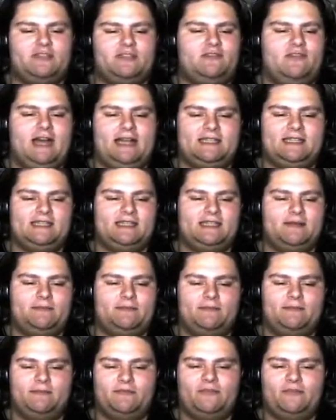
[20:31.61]
You've got
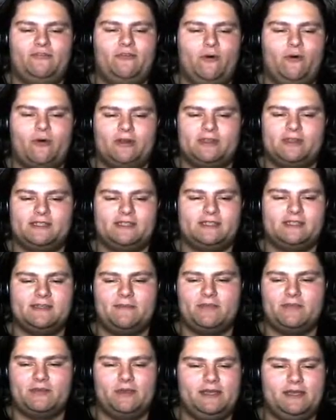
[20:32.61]
some 4s and
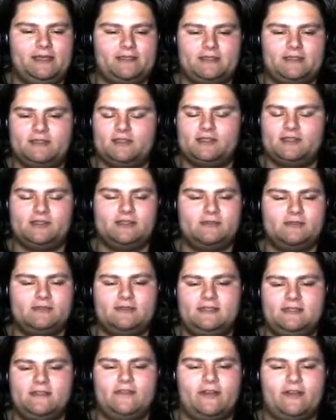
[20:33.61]
some 3s. It's just
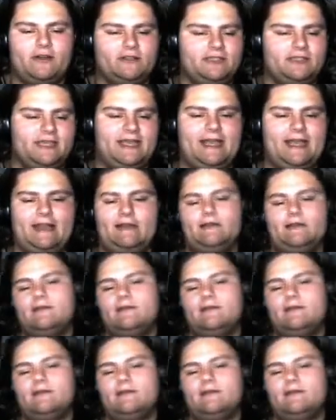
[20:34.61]
difficult to get.